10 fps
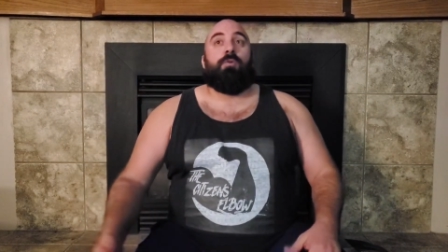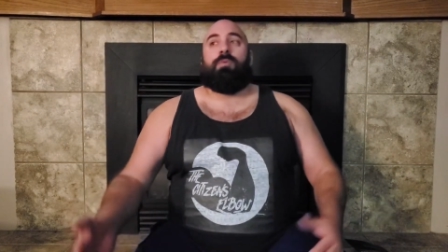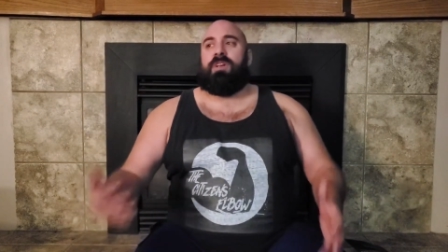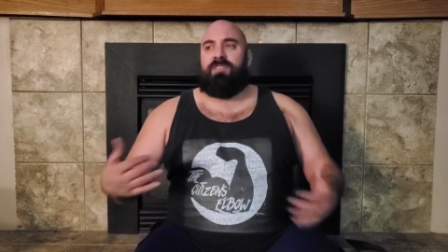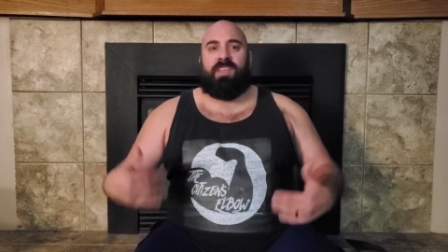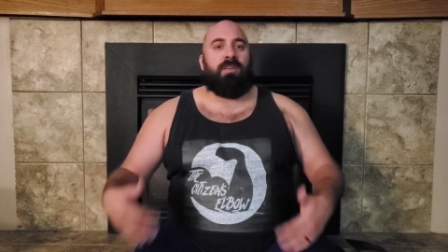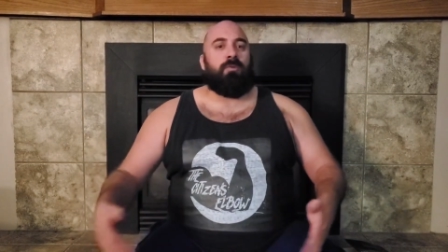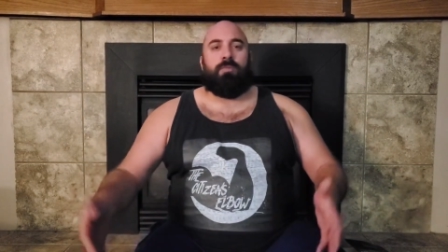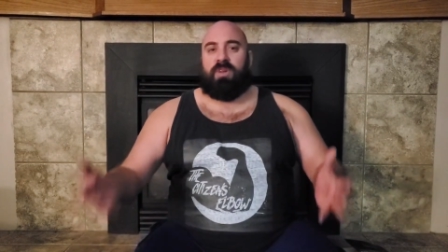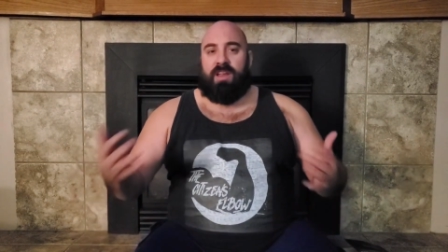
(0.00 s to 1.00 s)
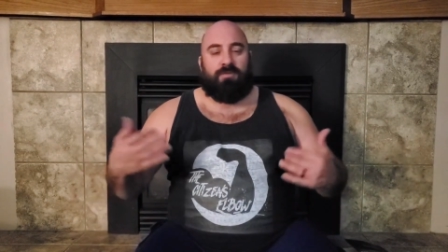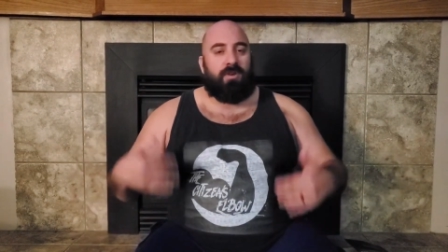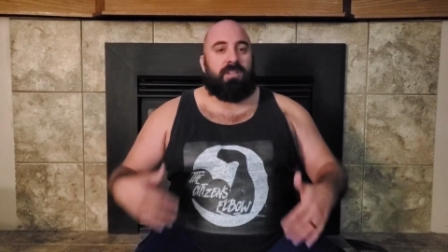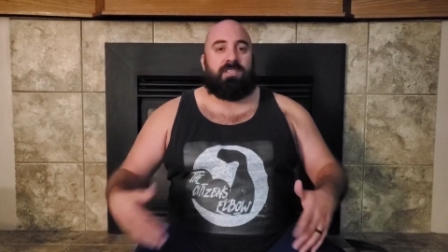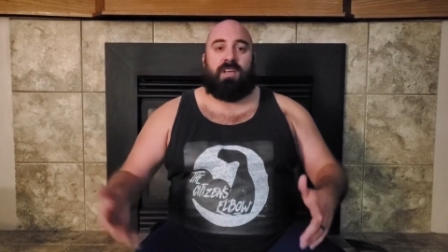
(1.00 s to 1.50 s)
We bring everything. We bring
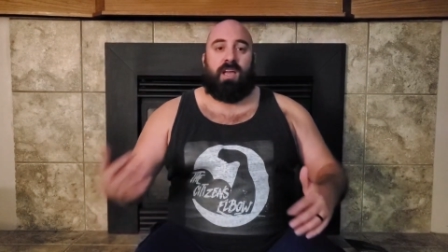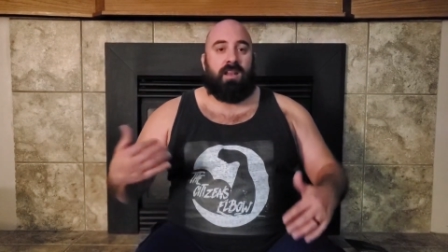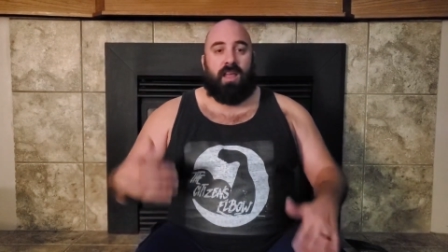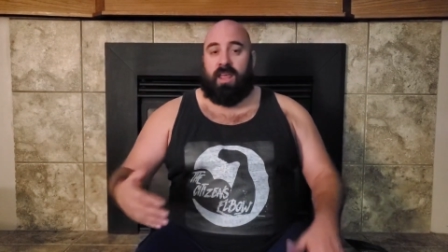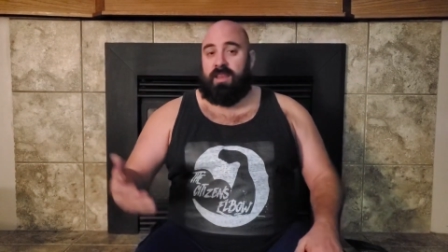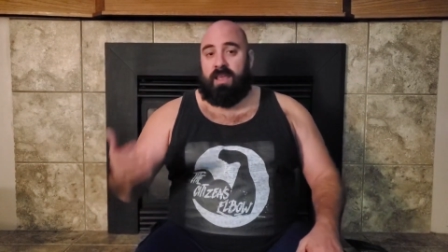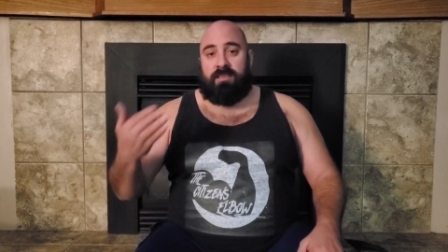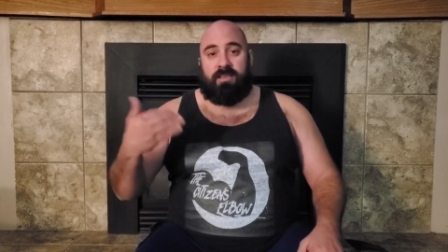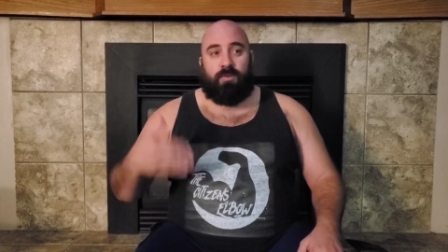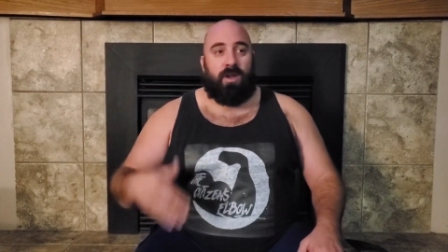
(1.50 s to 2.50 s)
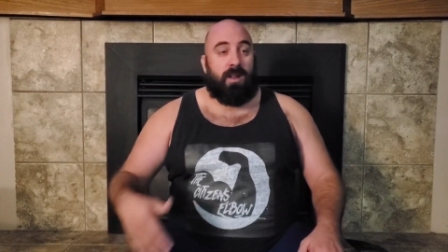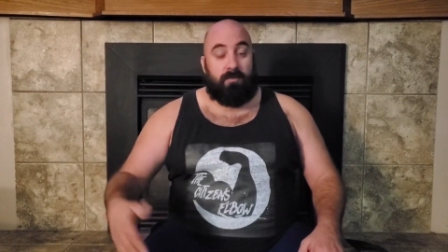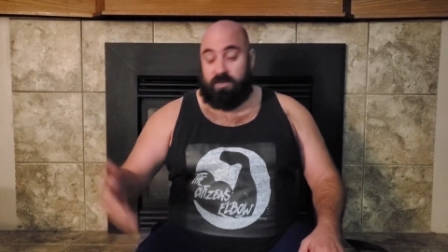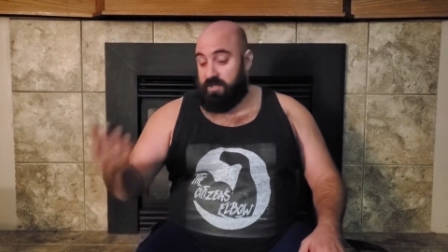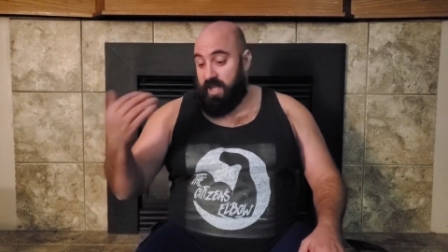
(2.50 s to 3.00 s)
everyone inside. And at this point,
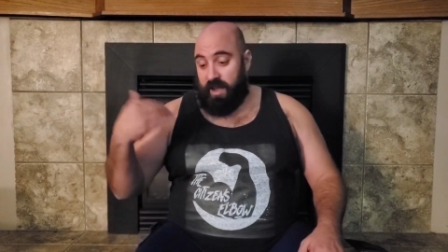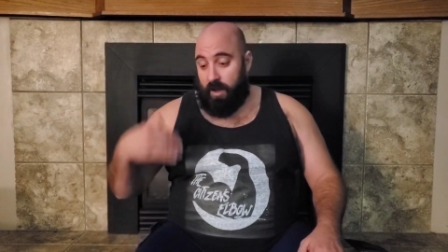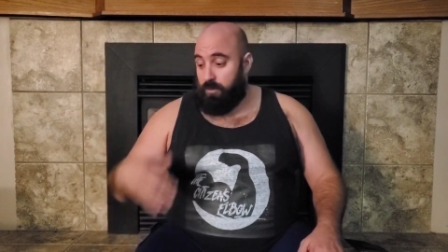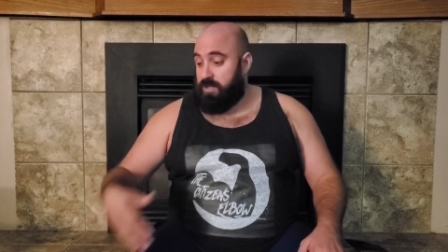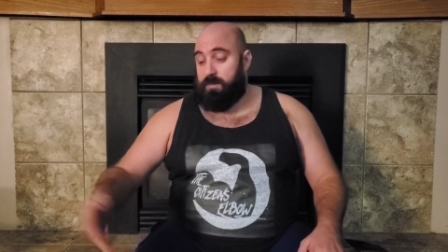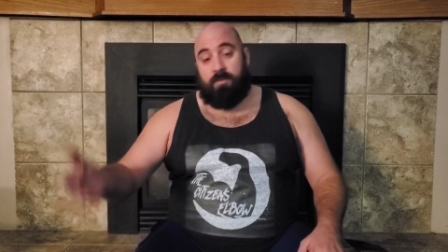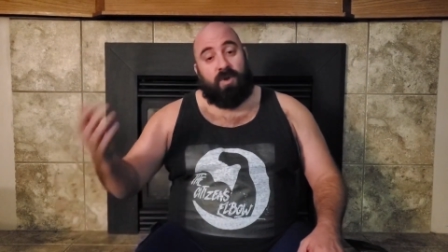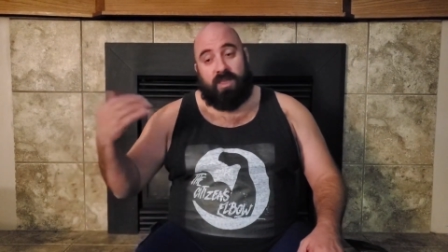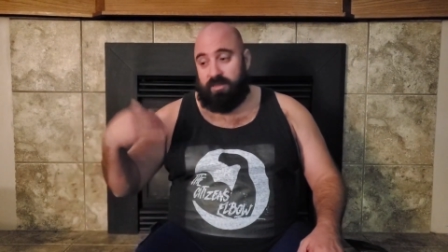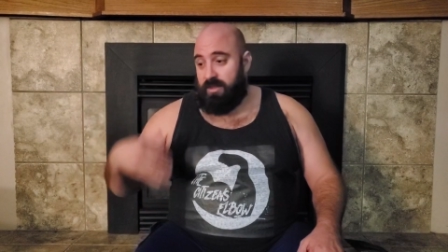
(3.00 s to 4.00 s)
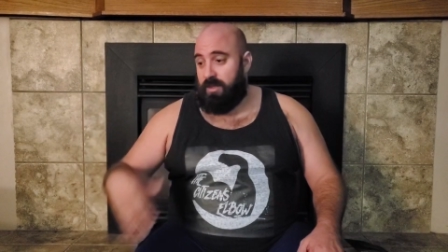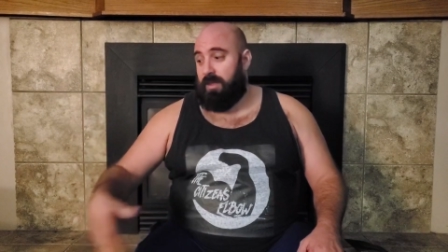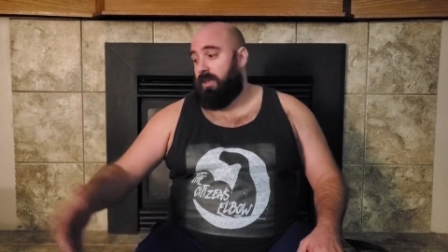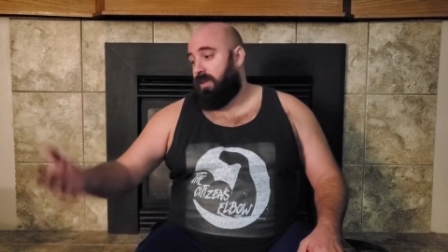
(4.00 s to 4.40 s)
I'm just like, I will smell breath